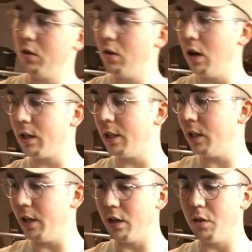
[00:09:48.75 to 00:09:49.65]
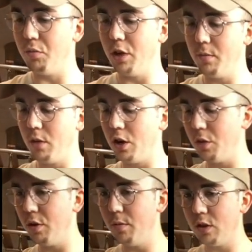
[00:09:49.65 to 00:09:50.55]
a little OxyClean on the brim, under
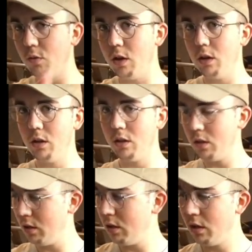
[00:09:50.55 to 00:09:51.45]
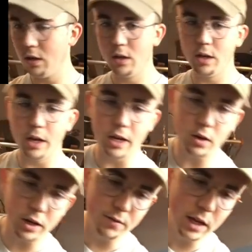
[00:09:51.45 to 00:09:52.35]
brim as well, and
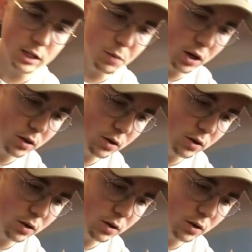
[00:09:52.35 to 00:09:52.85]
I'll give that spot a